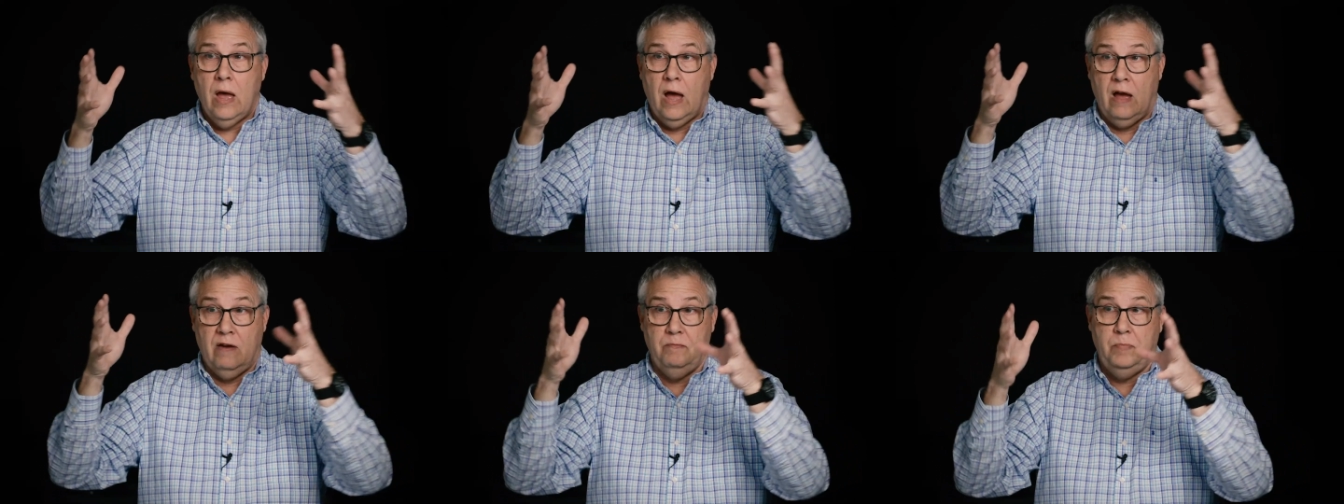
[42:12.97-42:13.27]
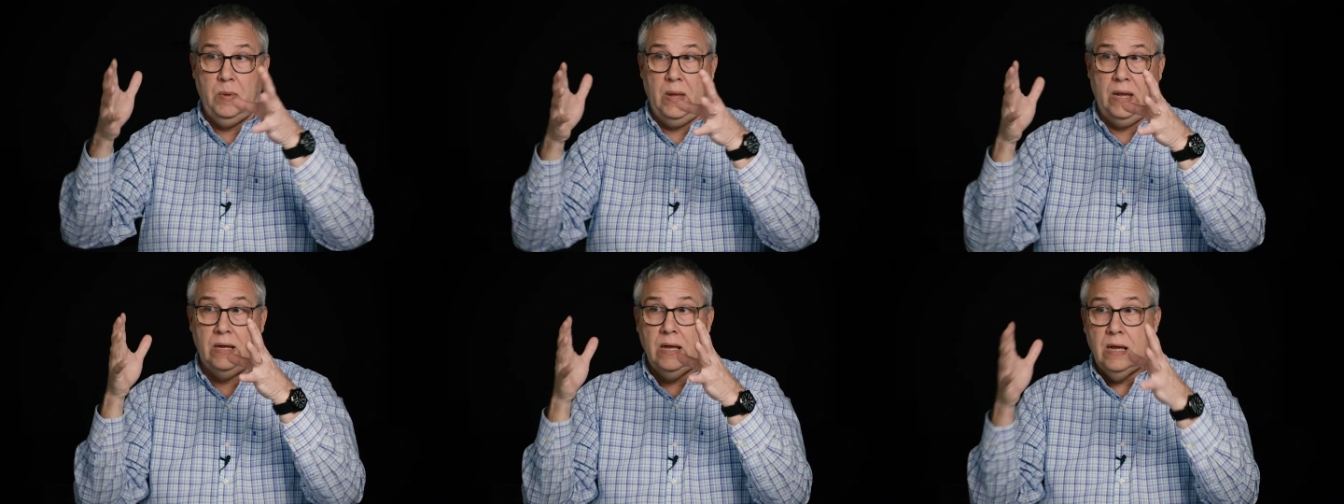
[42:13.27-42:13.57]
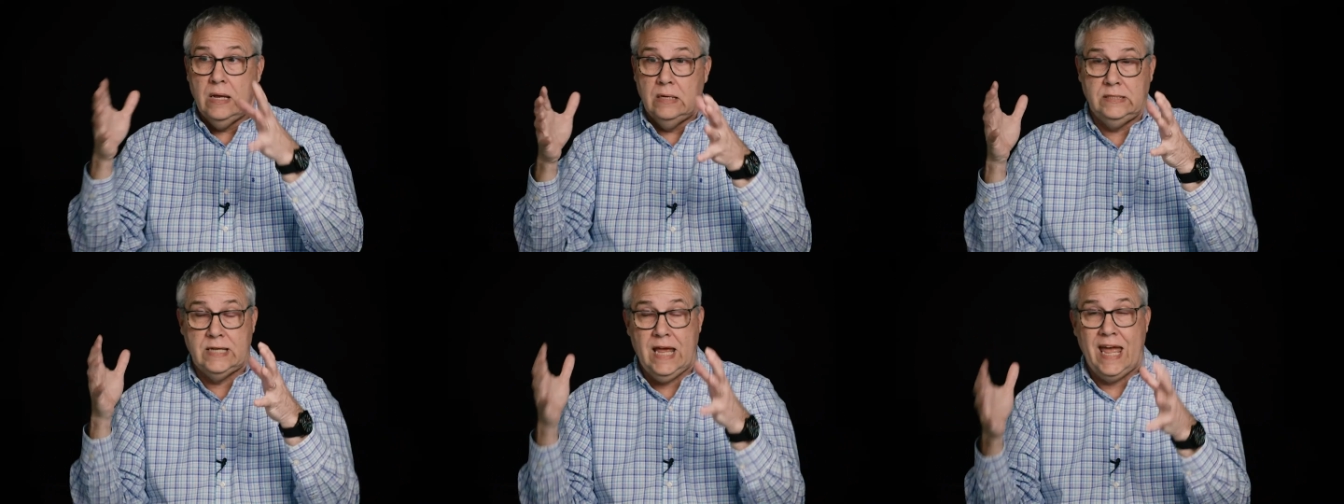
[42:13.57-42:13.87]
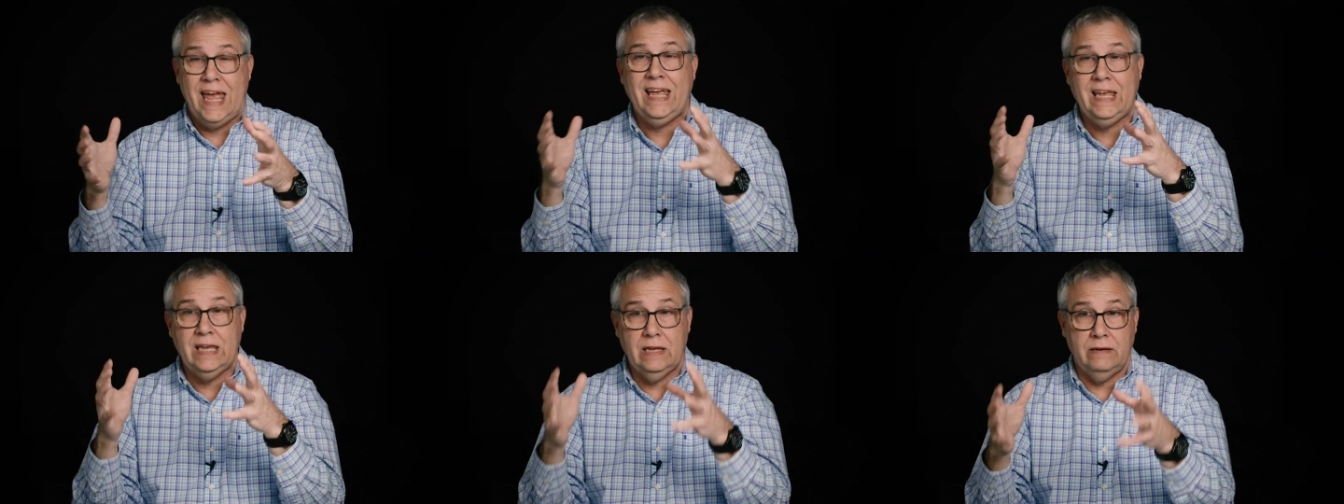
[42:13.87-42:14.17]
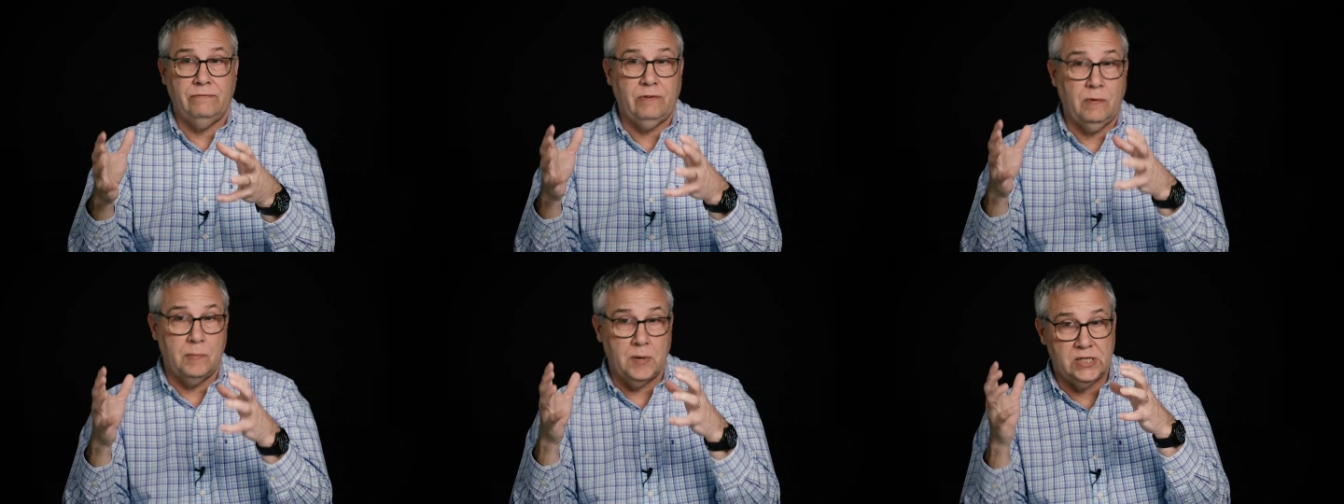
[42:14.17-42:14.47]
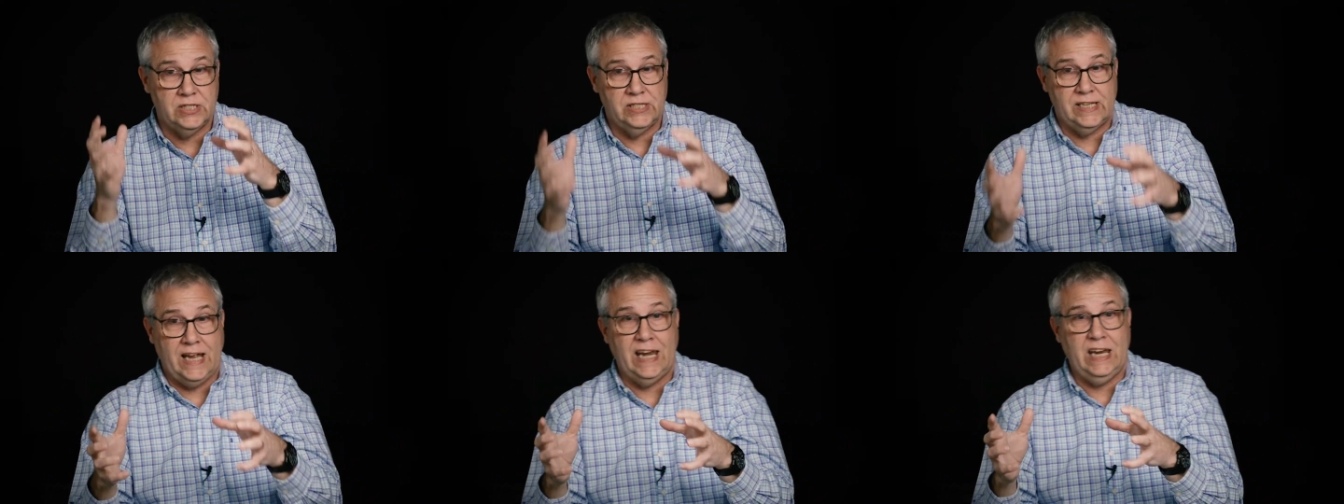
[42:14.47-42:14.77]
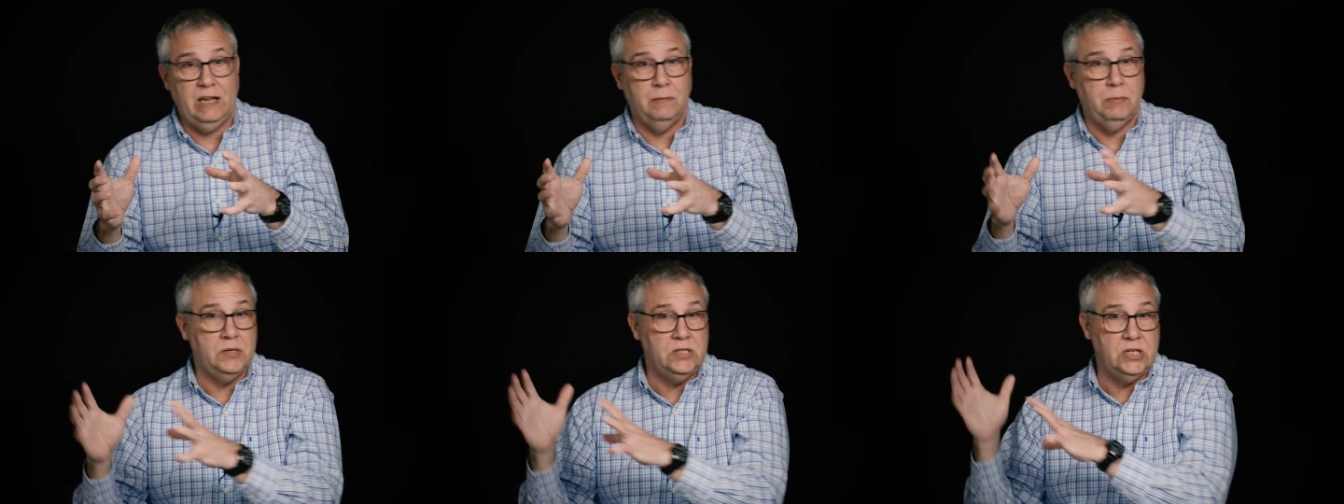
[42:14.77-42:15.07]
of being taken from a
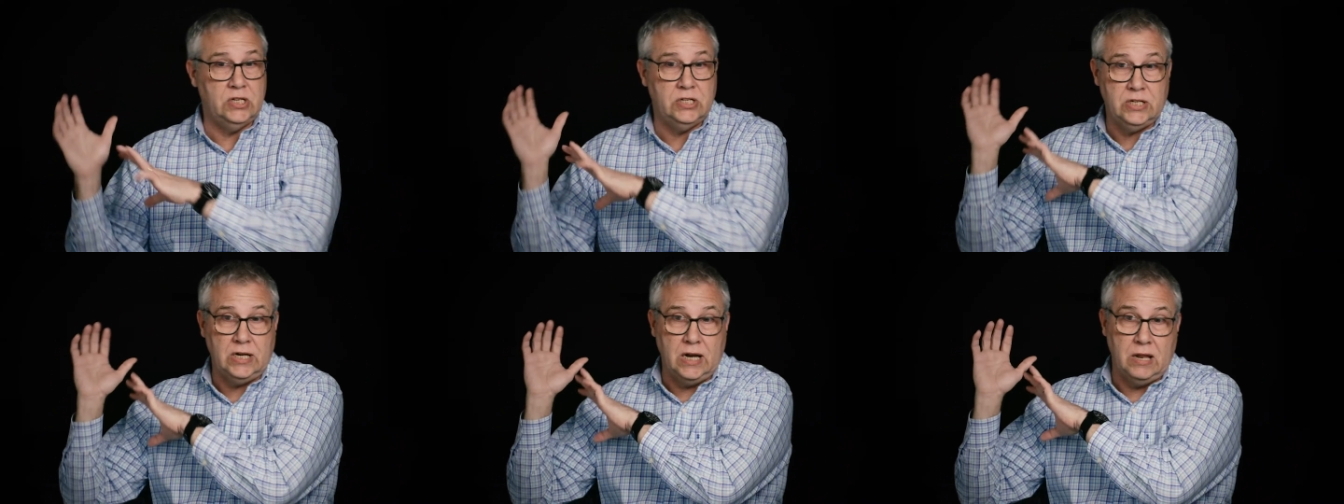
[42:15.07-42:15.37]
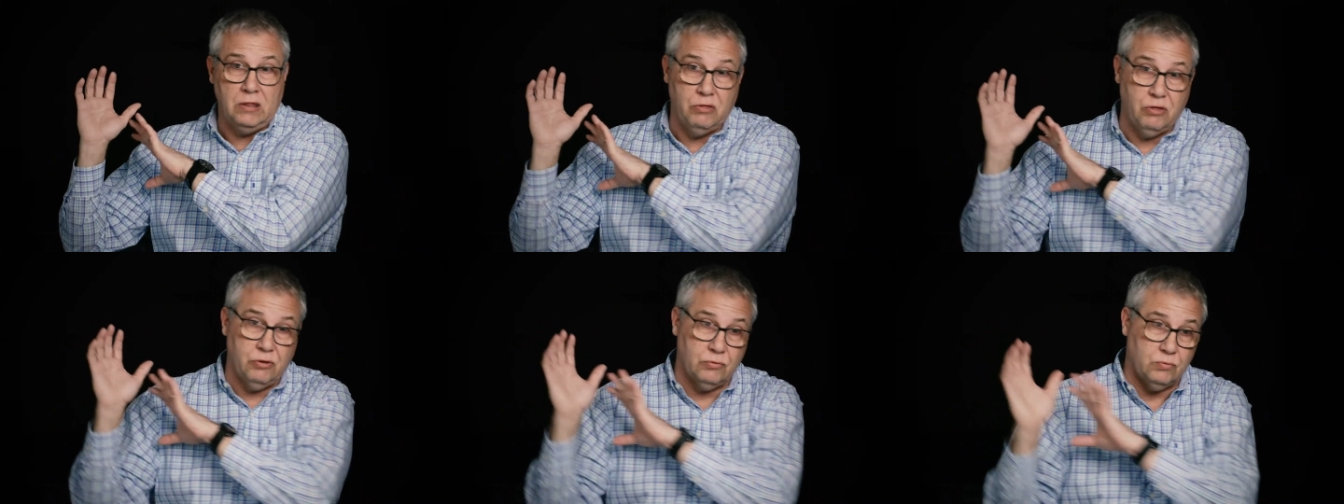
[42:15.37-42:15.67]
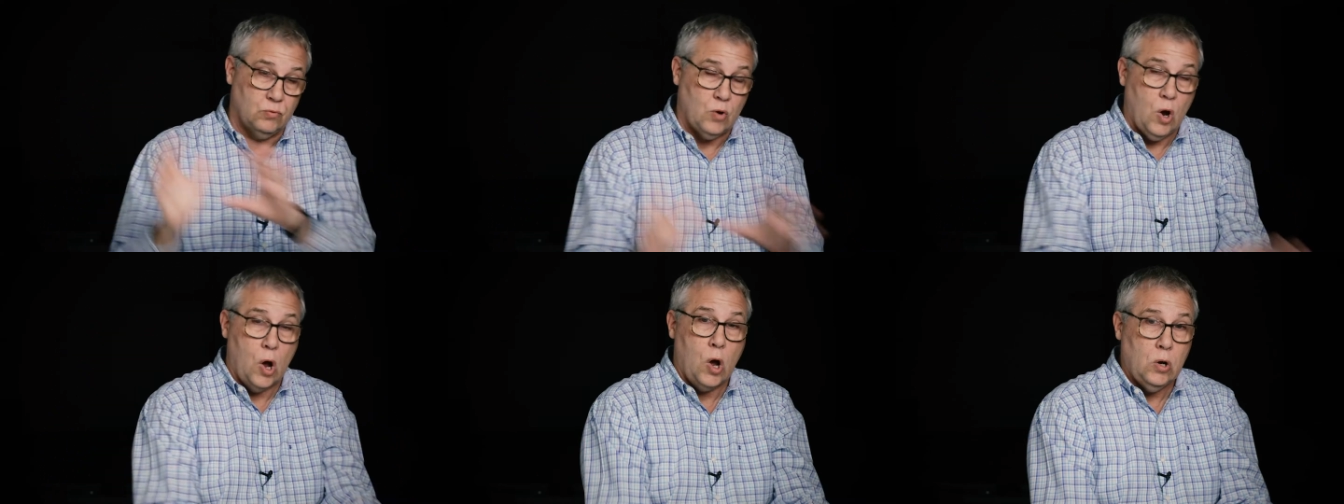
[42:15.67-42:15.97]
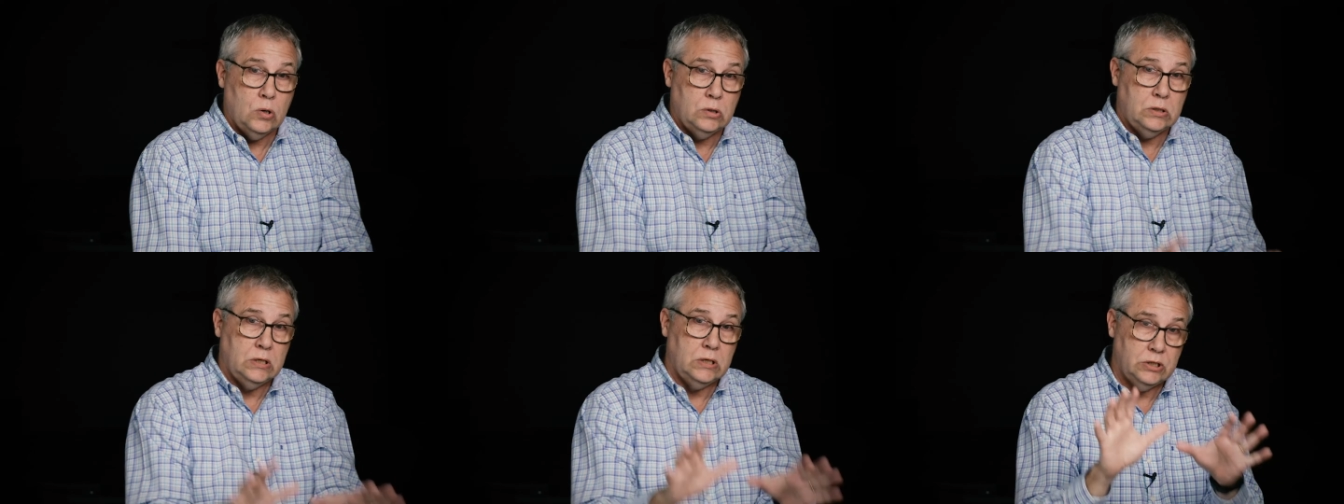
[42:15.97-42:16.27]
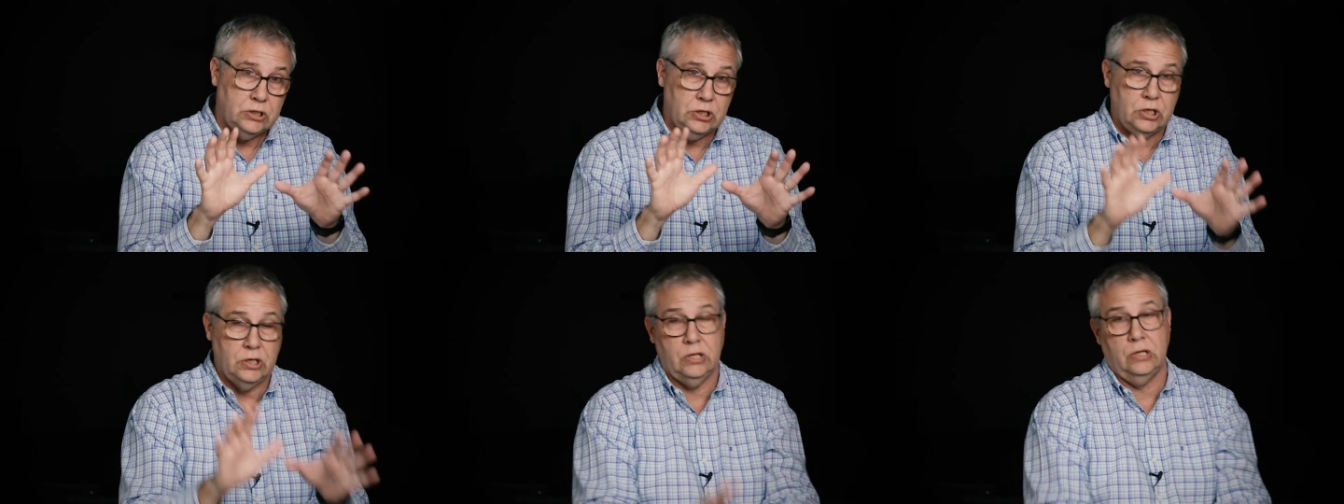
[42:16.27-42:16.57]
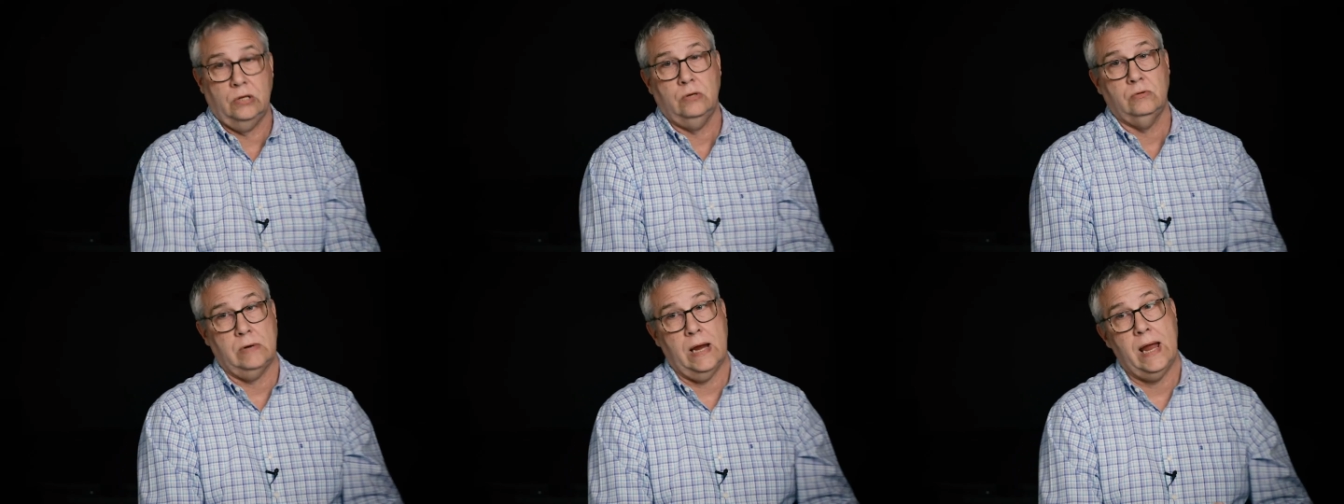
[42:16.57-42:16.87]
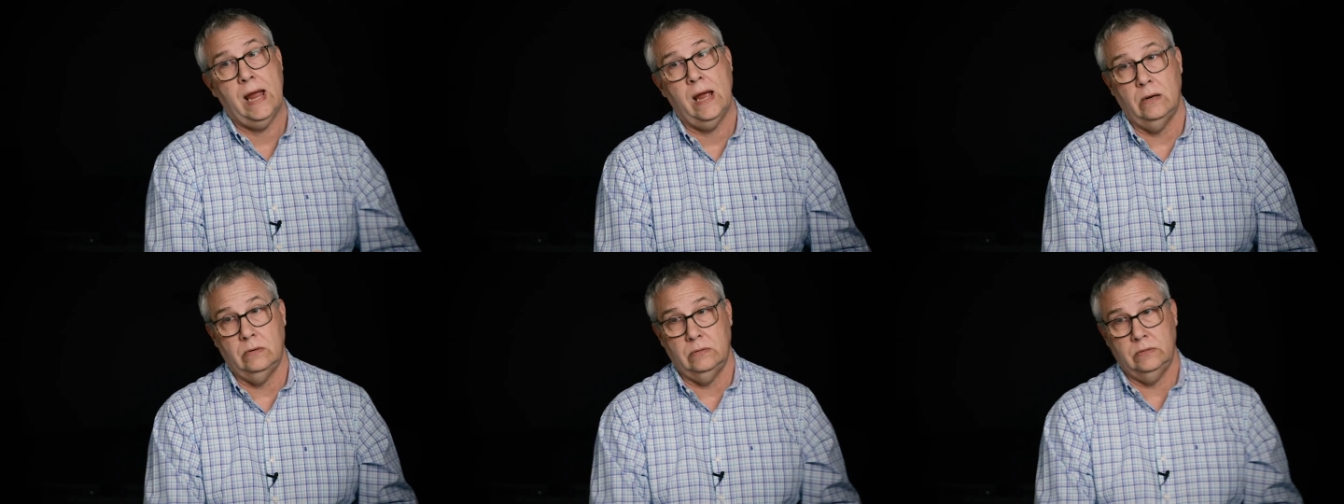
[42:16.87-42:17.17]
standing position and thrown to the
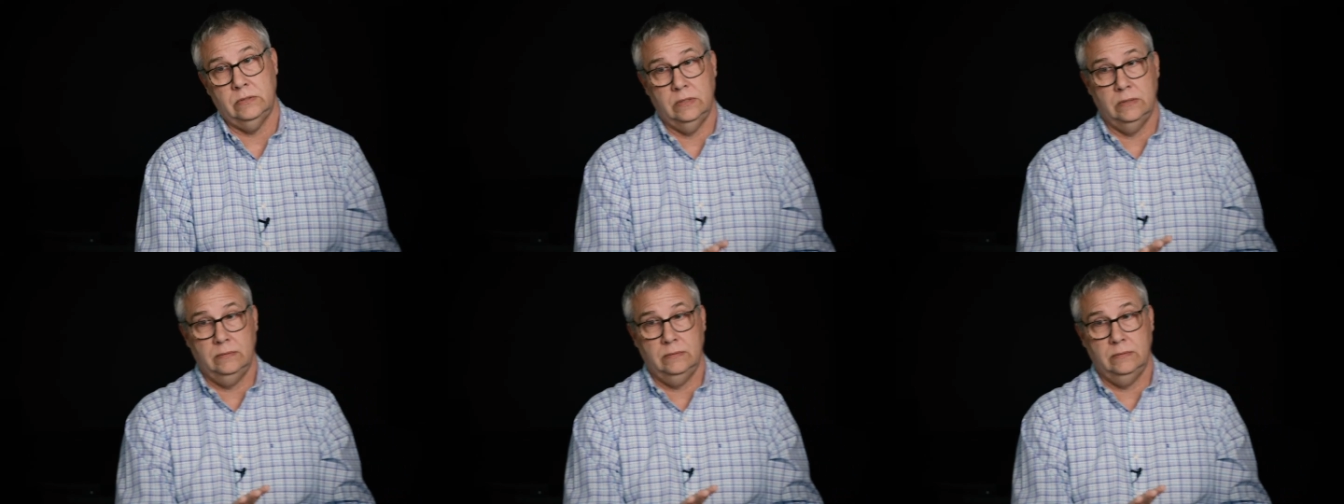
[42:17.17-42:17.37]
ground.